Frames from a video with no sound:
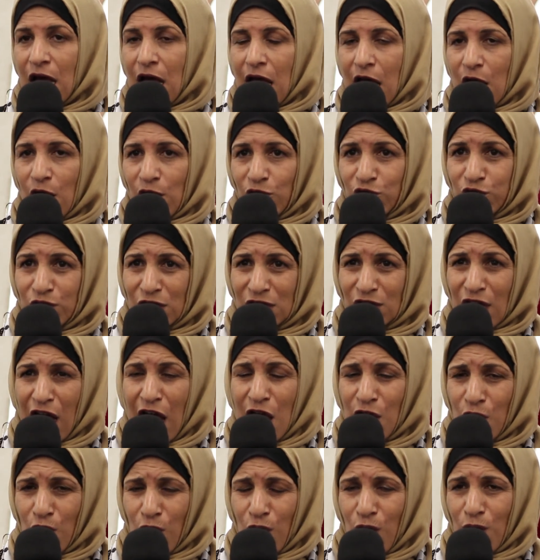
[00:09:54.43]

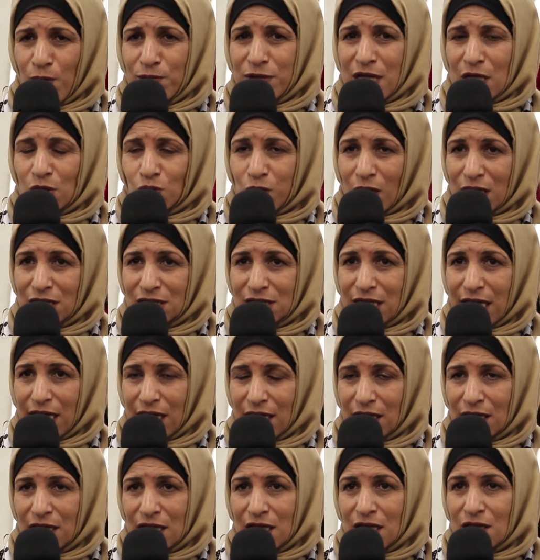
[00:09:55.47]
I hope that one
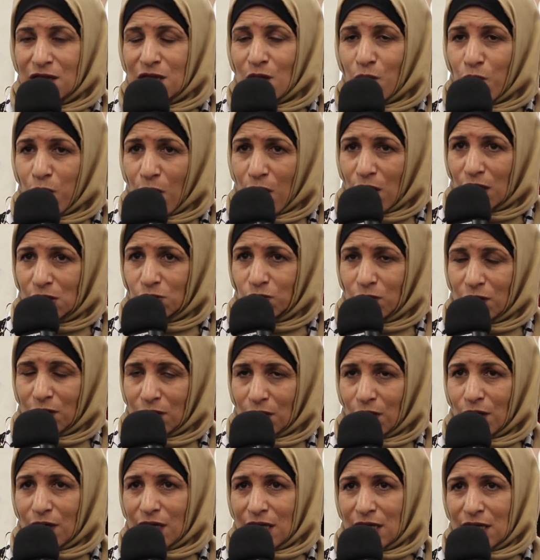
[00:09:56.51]
day the world will
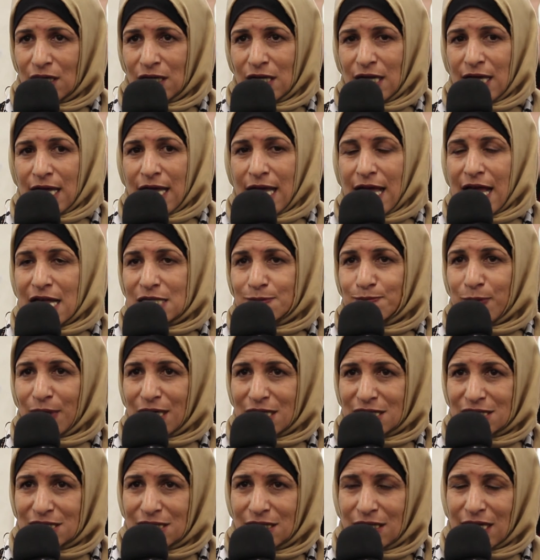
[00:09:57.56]
look as
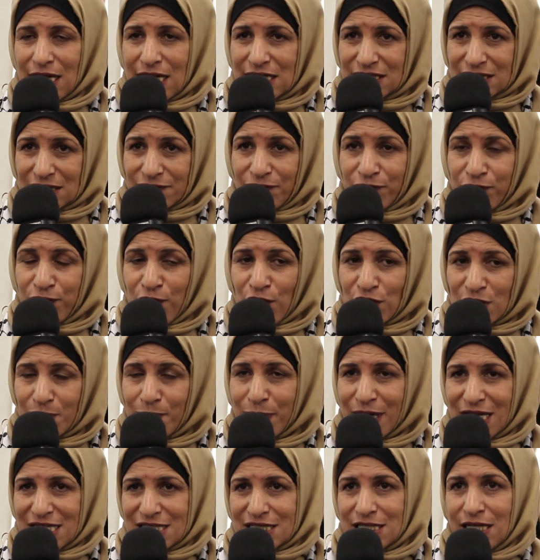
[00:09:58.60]
for the
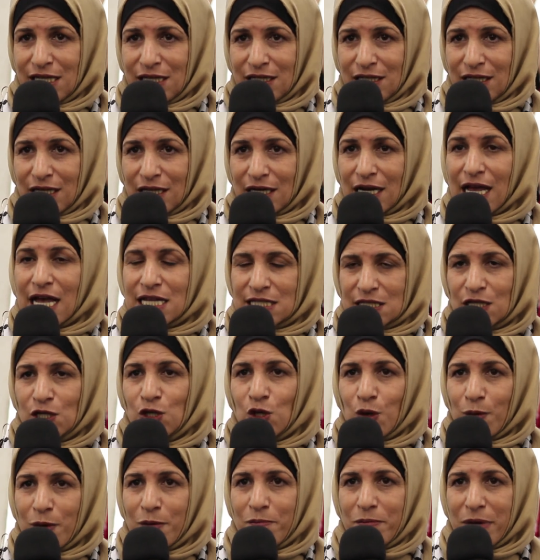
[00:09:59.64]
Palestinian as a
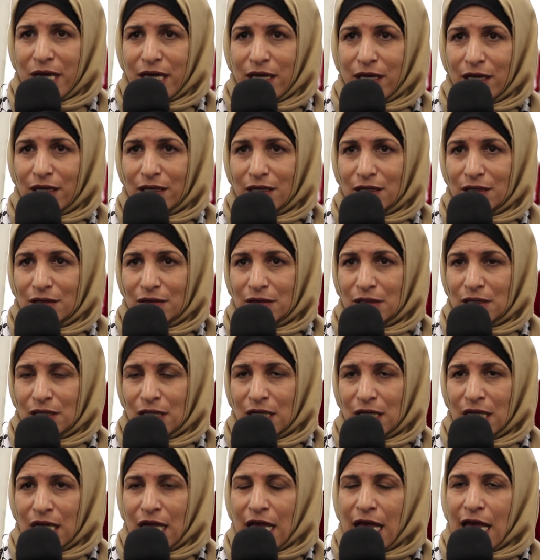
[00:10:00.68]
human being,
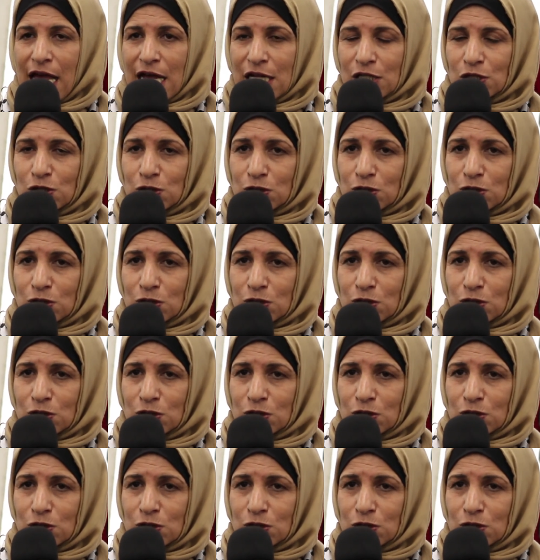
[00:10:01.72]
and